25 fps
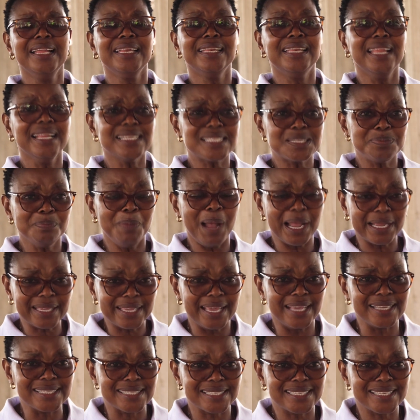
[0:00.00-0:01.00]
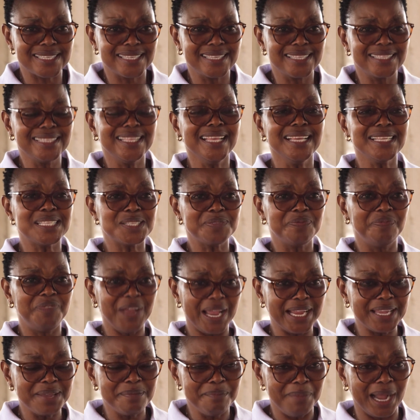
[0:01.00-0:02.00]
This market, this
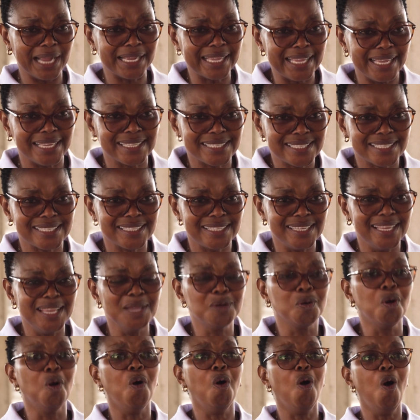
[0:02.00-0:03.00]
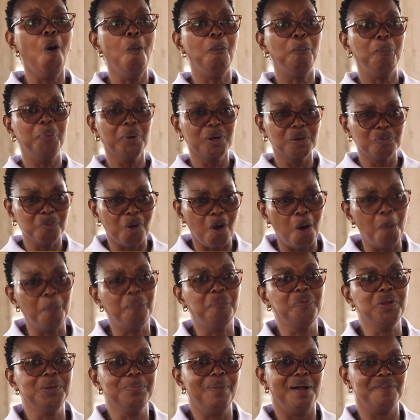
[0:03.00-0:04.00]
very market, it will open
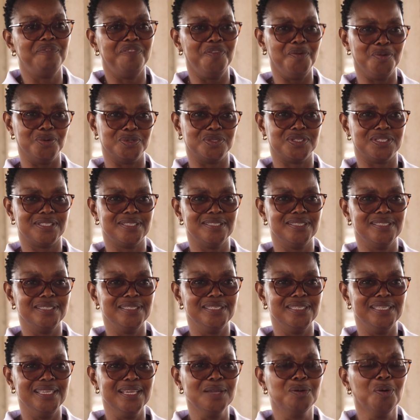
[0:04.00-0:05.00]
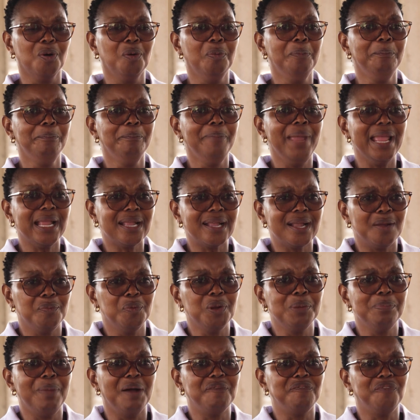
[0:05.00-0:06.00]
up Wilberforce. It will make
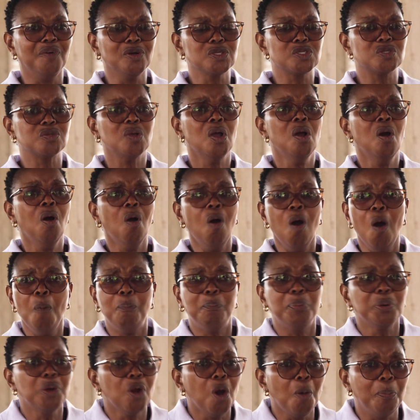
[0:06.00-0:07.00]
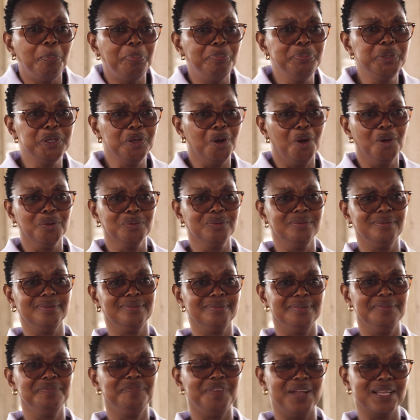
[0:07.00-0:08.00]
Wilberforce open up beyond,
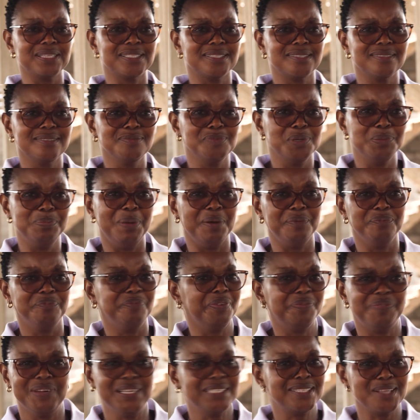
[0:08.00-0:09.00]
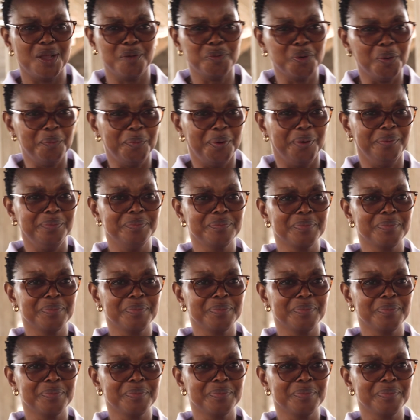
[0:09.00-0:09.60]
in fact, Freetown no more.